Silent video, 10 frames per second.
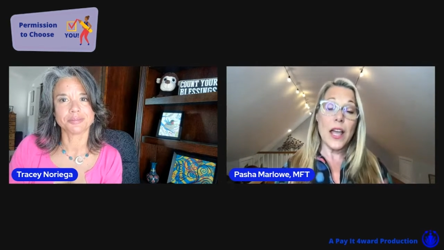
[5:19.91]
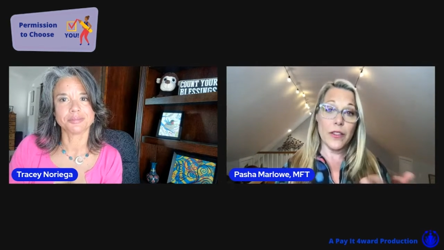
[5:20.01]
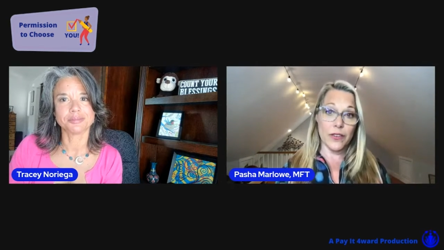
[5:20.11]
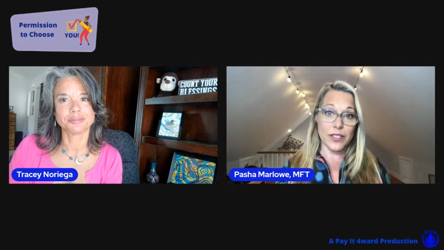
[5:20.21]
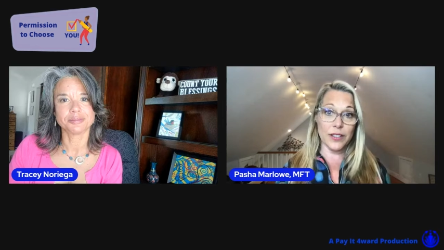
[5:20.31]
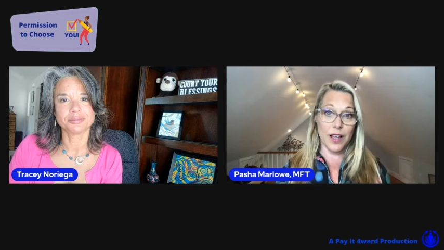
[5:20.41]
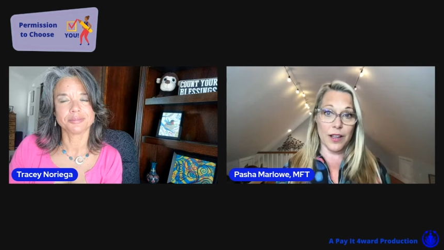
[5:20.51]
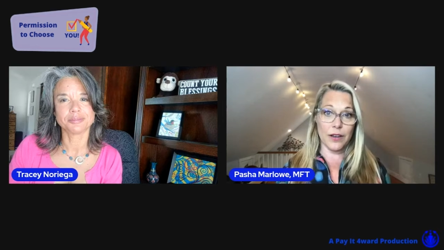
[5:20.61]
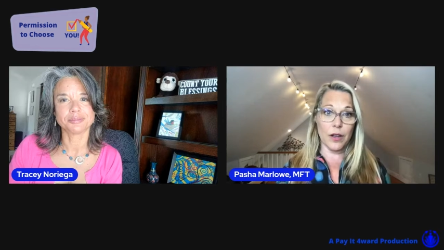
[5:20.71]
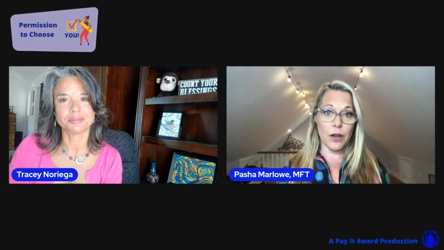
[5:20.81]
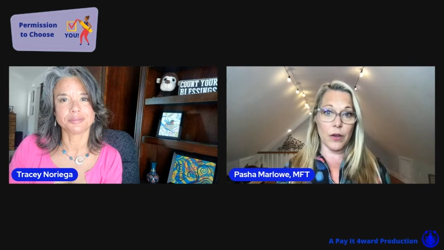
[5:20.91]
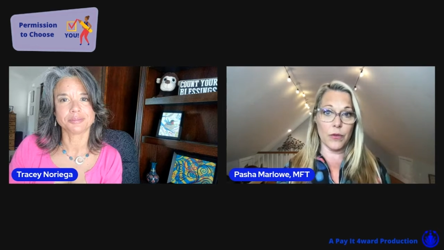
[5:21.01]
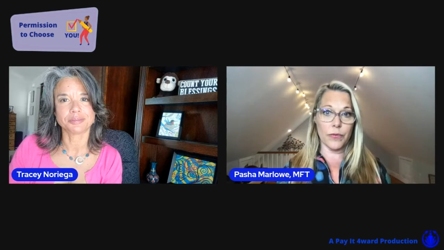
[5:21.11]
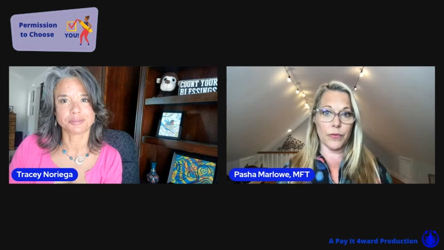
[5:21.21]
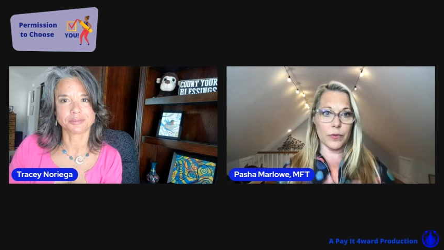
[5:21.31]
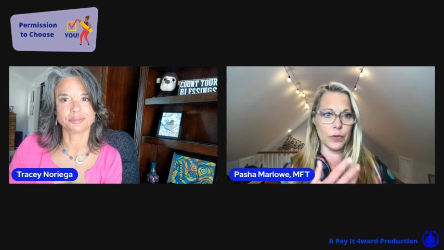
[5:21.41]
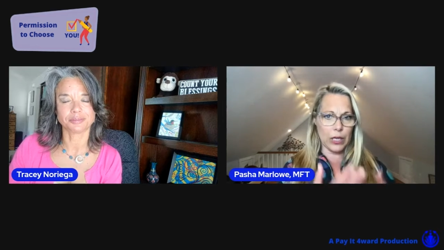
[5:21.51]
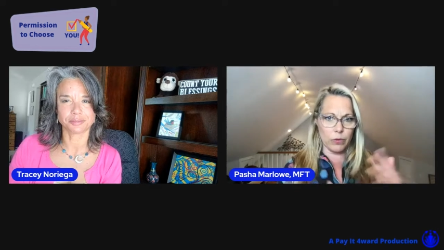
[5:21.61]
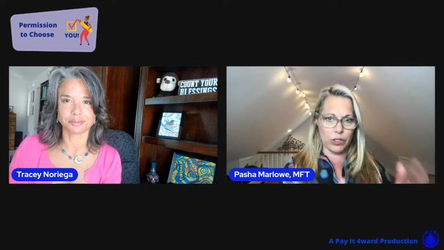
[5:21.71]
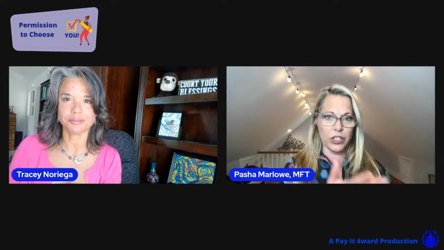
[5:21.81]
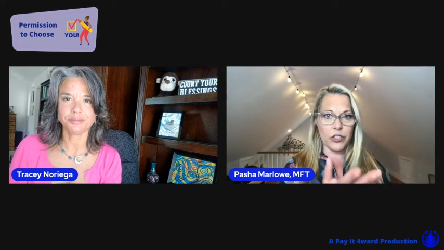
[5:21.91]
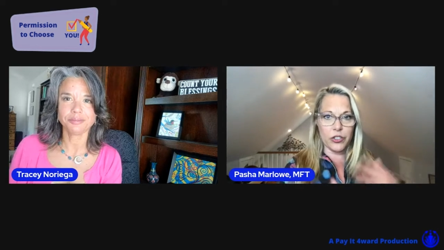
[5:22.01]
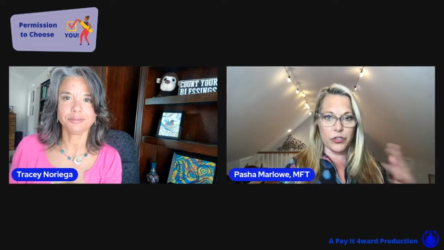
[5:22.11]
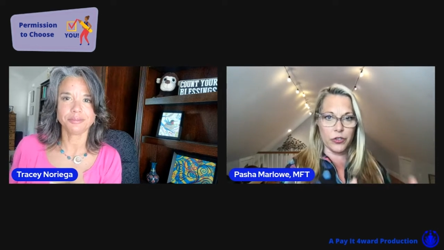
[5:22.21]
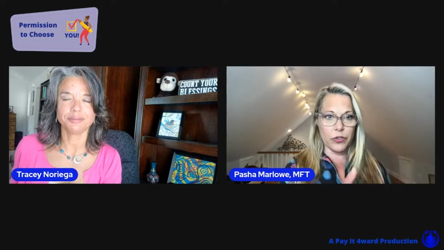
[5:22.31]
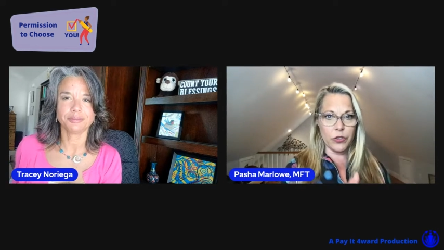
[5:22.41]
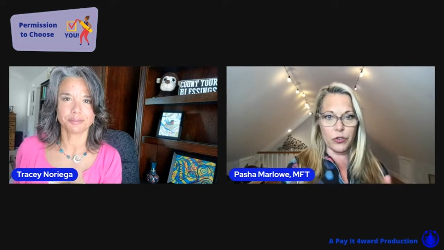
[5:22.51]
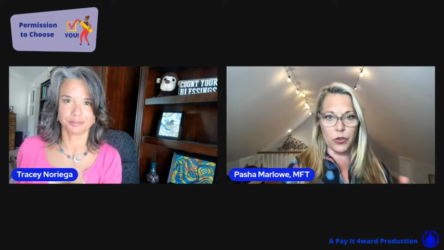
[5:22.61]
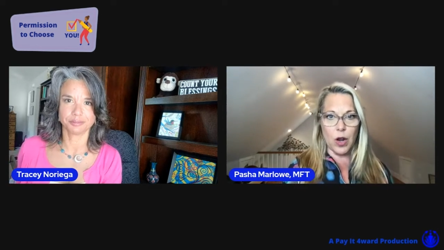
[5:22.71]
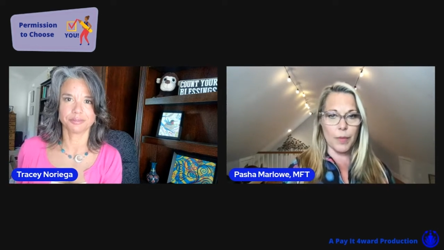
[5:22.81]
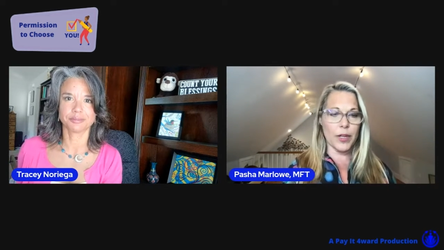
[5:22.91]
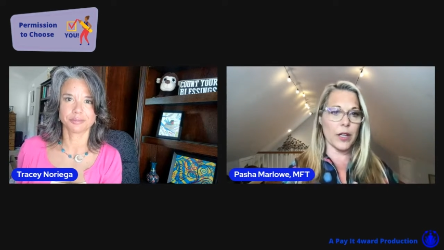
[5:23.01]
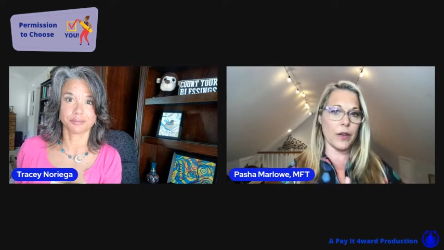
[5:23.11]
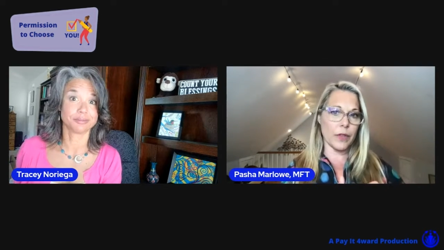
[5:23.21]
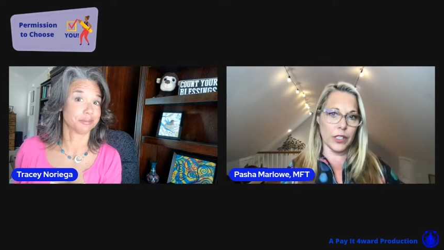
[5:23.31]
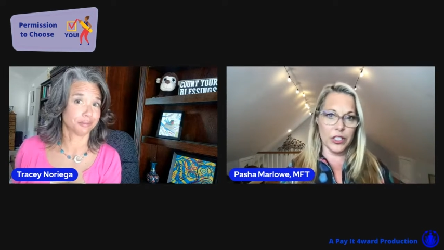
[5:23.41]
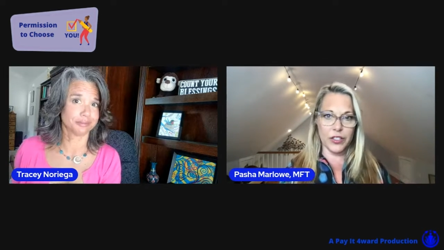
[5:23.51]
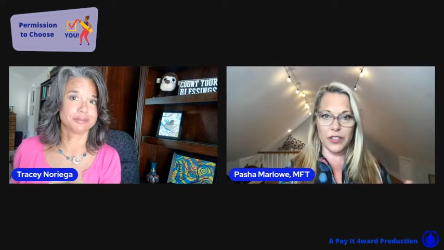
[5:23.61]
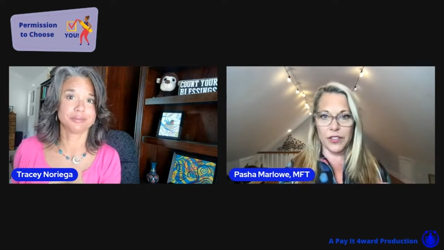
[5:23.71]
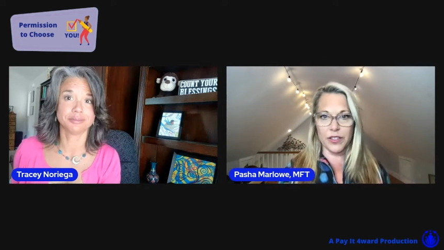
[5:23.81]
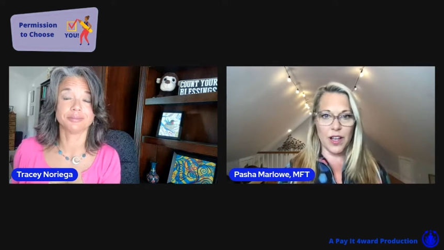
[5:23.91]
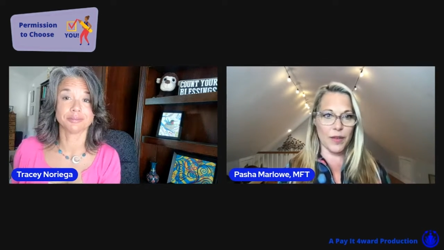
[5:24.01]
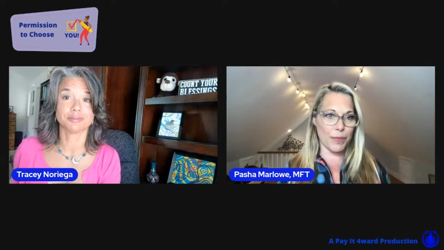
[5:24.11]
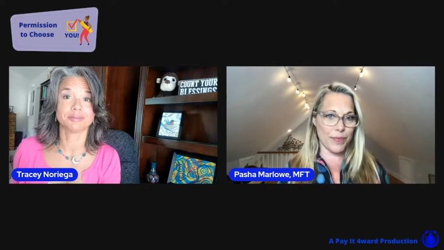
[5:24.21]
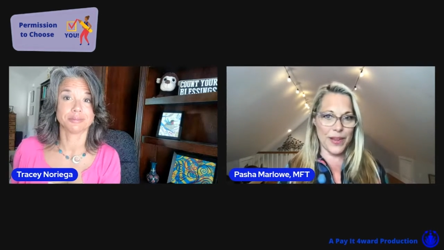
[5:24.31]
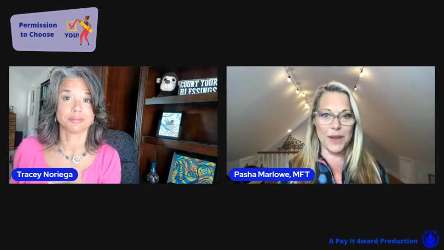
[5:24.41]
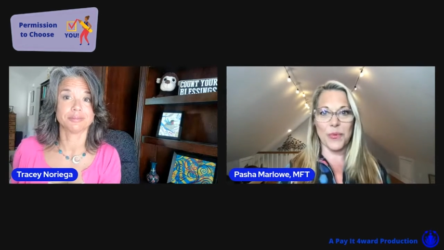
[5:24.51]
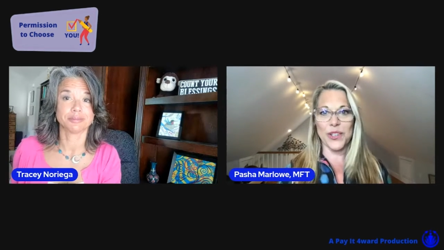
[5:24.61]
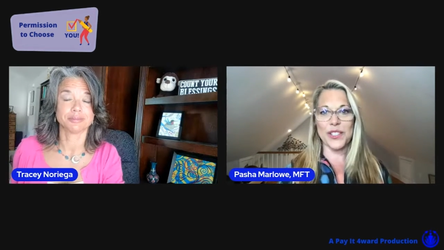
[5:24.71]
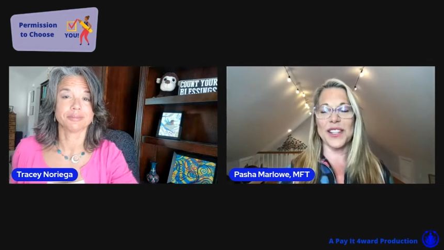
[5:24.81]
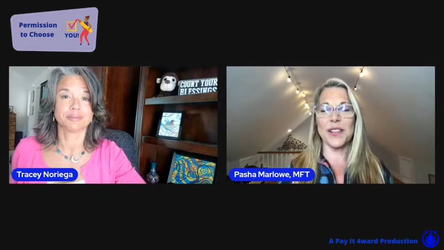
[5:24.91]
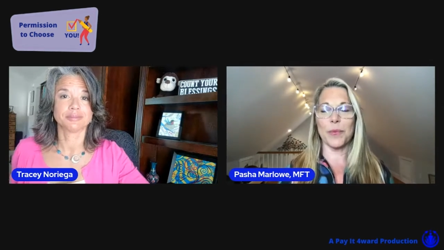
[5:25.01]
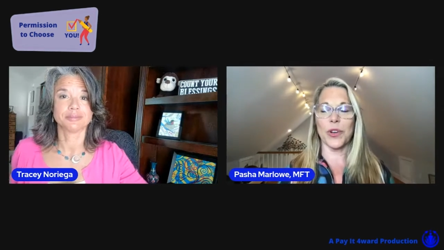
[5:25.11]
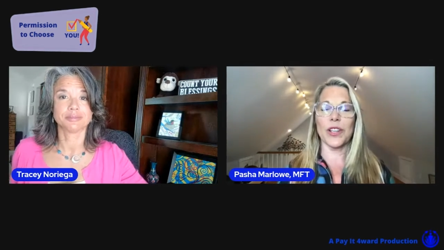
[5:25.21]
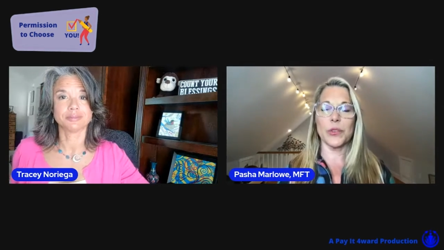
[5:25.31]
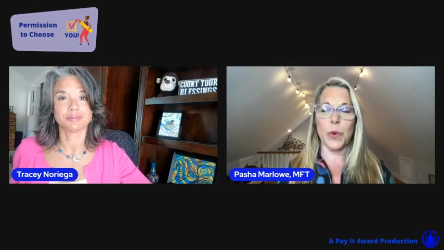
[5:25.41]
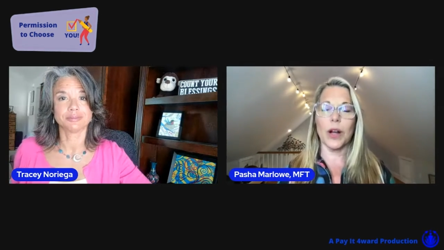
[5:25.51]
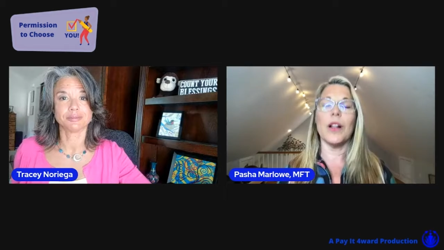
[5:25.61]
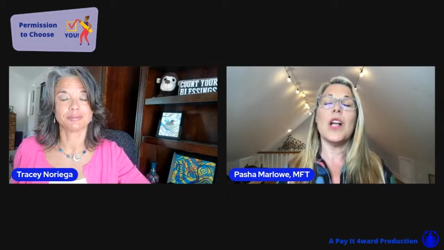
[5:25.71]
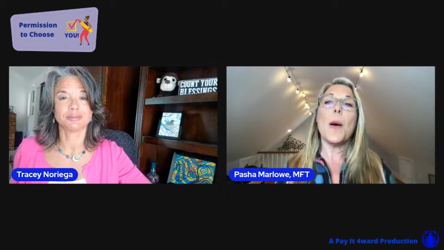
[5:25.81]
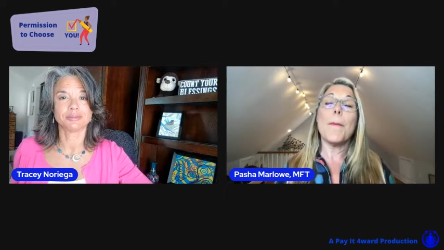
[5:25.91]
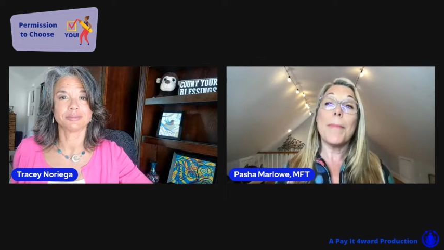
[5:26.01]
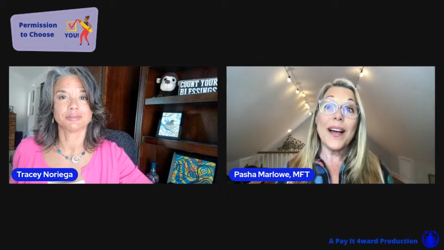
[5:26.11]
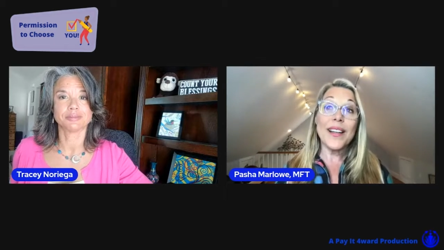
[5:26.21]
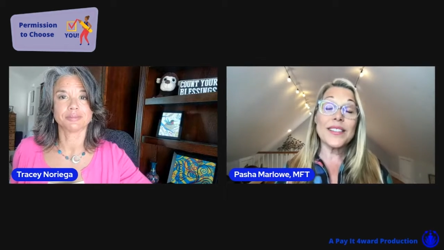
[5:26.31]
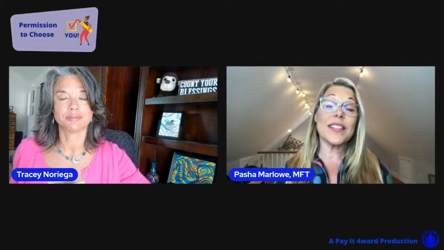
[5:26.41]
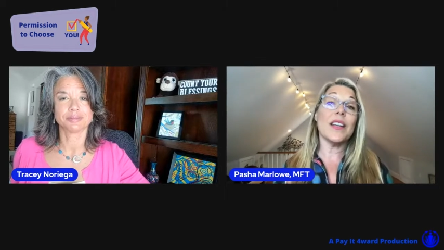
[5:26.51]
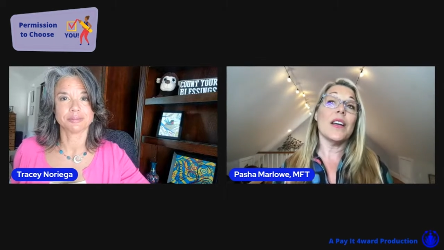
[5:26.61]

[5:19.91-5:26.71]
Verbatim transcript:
Speaker 1: And there is a lot of like religious trauma and religious pain points in the book as well. But